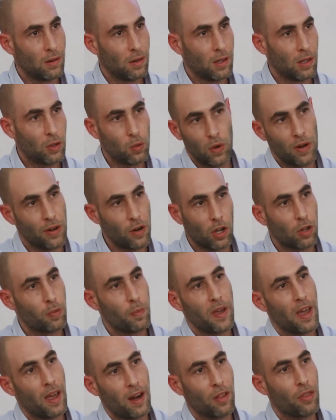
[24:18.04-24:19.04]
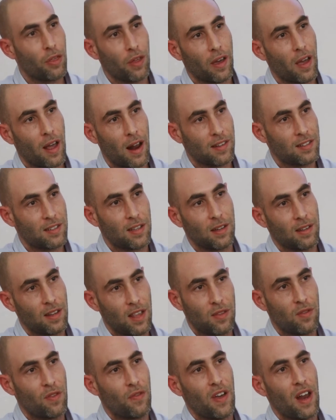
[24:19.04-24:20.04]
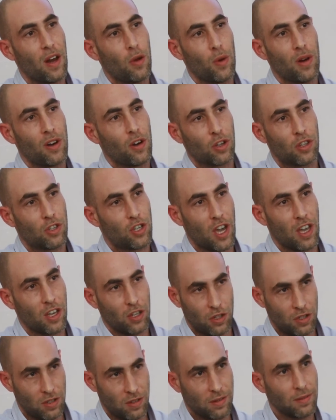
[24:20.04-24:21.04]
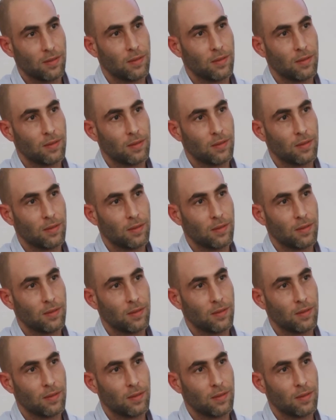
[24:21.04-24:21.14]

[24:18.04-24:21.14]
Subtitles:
It will not be anything else, that the value will not change.